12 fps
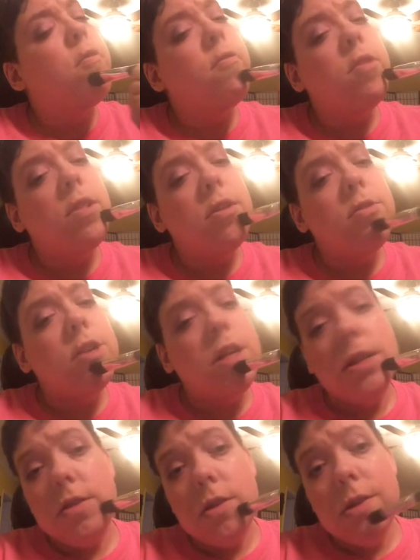over the
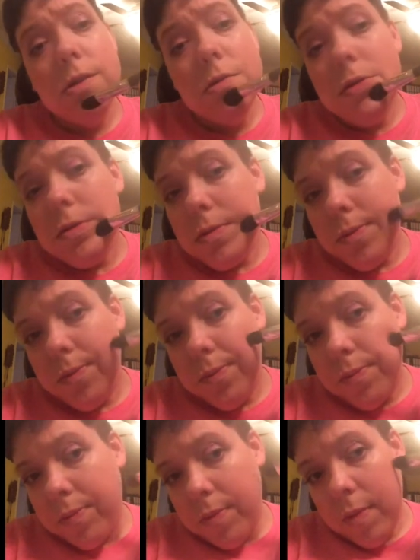chin too.
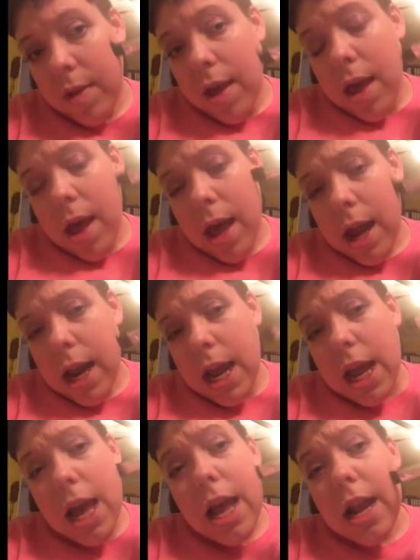And
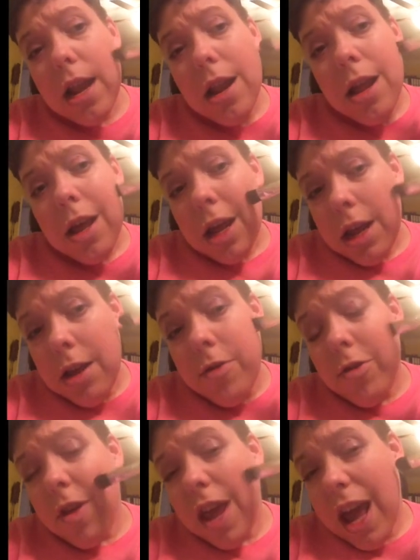again,
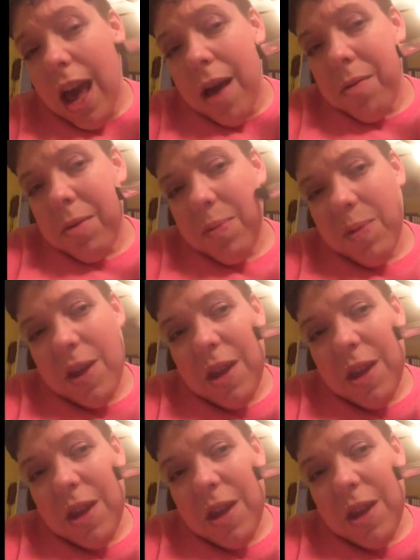usually I would be